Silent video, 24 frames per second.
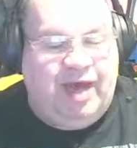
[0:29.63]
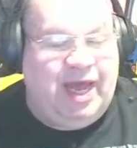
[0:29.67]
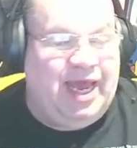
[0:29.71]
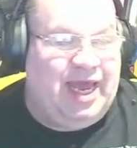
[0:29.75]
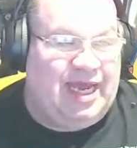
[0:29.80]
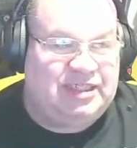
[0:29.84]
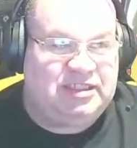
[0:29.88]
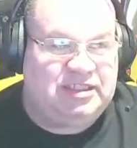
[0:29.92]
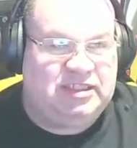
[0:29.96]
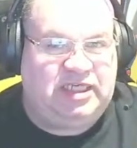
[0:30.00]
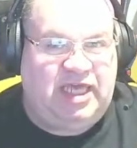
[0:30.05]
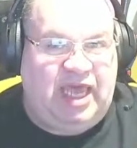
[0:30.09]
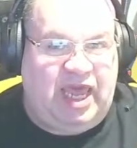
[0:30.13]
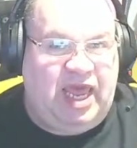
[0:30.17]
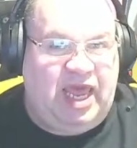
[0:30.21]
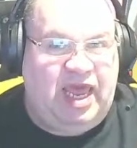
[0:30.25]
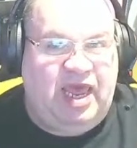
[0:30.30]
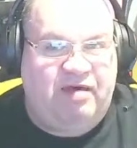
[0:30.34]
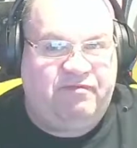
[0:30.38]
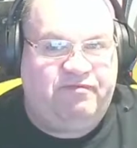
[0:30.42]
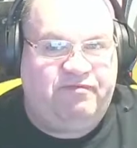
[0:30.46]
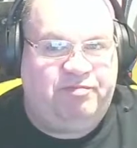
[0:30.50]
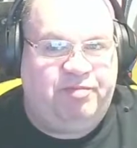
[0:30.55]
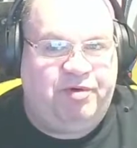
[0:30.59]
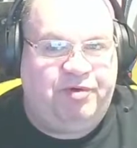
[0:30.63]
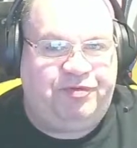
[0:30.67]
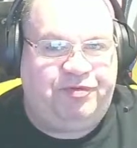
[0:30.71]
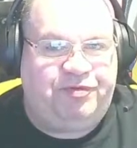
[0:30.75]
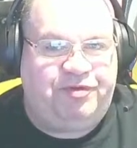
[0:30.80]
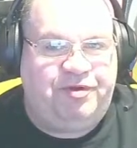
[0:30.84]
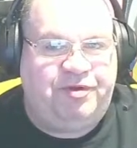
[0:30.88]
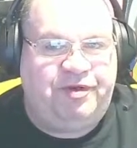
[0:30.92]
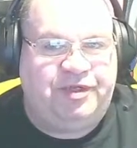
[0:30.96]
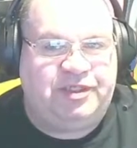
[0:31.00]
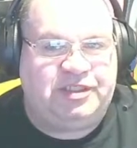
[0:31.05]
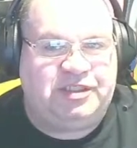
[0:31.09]
I actually have both
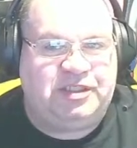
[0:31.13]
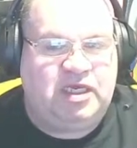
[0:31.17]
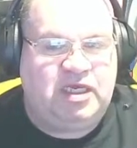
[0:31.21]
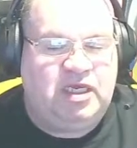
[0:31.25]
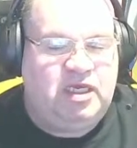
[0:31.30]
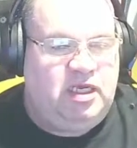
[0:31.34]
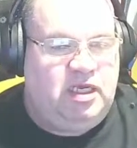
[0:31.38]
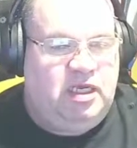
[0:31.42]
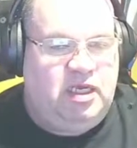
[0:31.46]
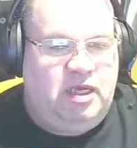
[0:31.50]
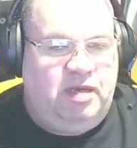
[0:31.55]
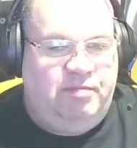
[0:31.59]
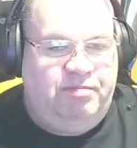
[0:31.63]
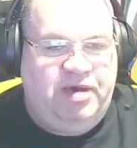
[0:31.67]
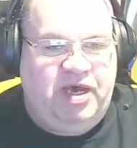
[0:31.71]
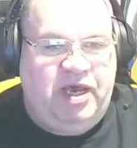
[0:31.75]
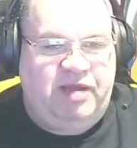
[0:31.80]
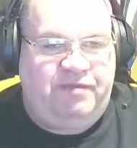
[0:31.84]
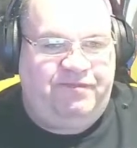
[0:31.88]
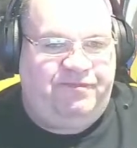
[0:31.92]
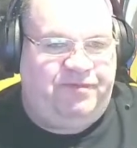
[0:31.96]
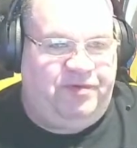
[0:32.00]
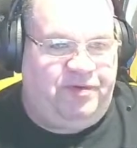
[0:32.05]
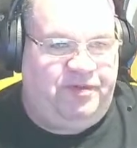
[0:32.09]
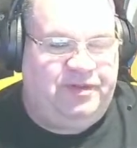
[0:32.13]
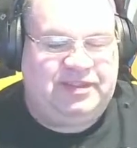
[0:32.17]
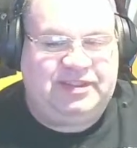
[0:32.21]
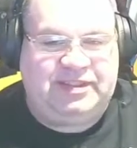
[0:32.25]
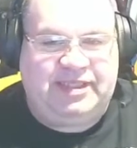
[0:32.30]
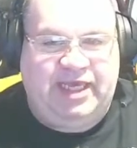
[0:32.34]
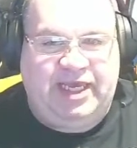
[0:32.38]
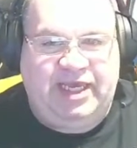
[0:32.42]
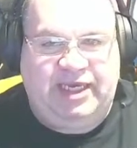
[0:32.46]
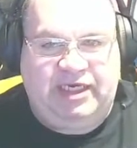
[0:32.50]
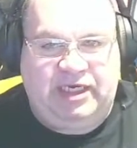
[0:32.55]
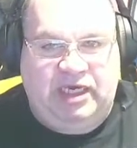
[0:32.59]
units, but for the
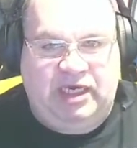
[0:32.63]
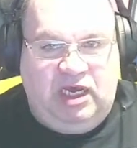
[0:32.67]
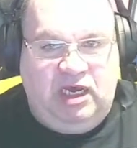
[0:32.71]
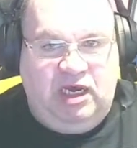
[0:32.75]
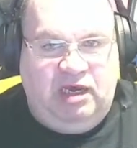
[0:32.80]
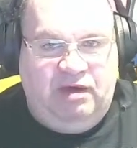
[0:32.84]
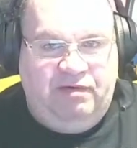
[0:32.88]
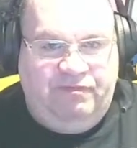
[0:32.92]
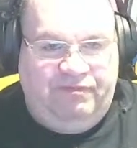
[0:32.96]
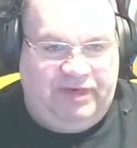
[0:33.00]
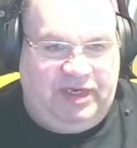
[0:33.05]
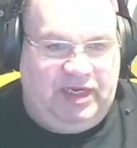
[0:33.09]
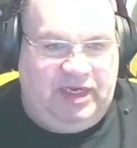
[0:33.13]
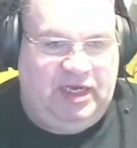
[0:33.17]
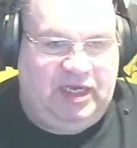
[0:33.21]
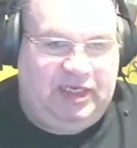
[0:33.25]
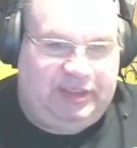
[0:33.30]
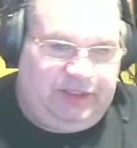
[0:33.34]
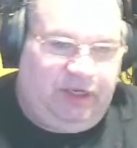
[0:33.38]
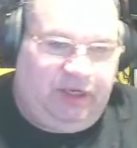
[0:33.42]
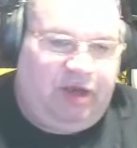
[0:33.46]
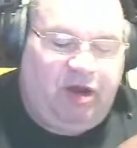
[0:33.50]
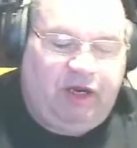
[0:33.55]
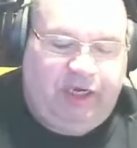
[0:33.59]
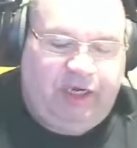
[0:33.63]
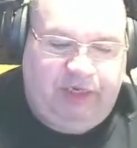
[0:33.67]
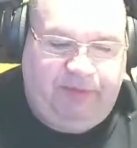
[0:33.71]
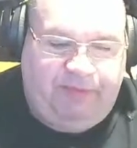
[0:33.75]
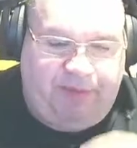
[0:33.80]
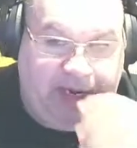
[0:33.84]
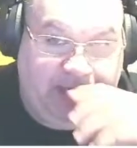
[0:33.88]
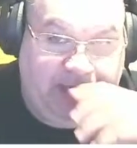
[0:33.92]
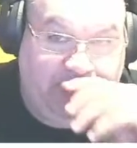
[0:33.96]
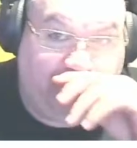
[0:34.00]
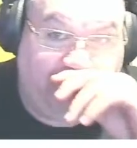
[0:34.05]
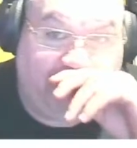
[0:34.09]
sake of talking
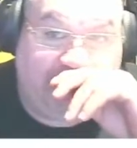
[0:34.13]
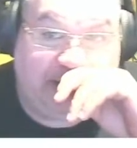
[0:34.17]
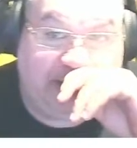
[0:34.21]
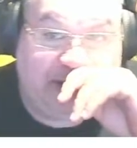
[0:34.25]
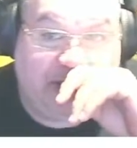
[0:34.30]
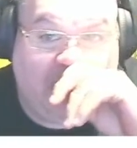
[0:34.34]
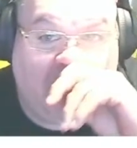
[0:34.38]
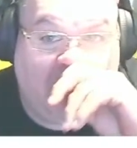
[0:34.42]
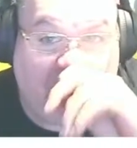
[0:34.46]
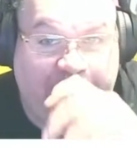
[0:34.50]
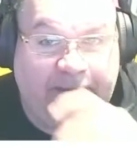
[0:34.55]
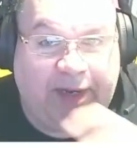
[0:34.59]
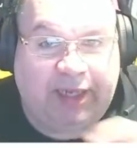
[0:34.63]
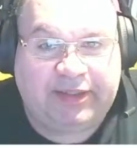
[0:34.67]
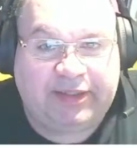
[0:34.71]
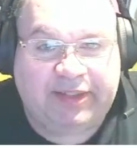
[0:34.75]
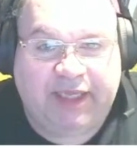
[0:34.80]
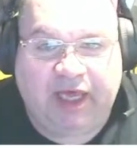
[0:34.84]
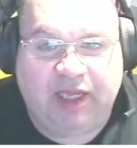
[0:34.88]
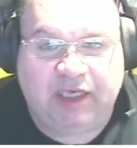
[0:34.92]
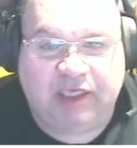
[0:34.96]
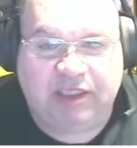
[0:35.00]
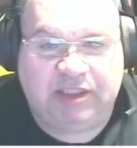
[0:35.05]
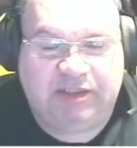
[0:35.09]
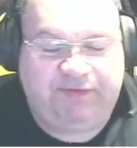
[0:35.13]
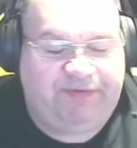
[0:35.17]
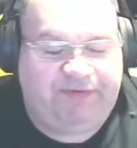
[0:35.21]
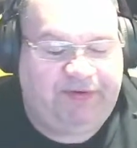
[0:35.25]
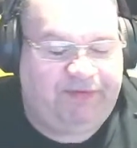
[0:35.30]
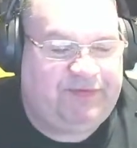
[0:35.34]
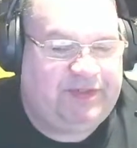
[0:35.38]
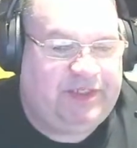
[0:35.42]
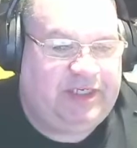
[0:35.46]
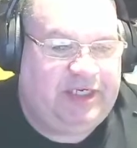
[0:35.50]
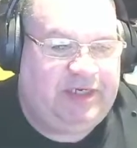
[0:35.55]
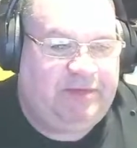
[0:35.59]
about it, we're going to talk about the
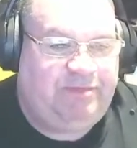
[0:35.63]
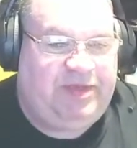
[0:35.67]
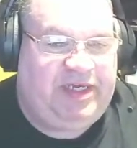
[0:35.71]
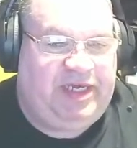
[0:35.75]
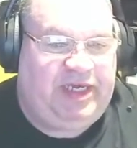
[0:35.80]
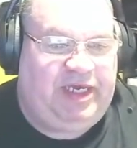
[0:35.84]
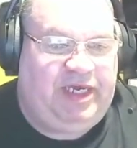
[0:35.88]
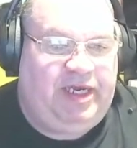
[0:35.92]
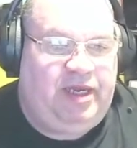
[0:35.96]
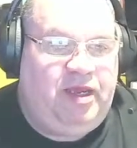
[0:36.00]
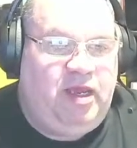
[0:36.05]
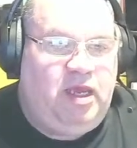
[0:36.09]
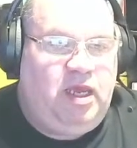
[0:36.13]
LS15P.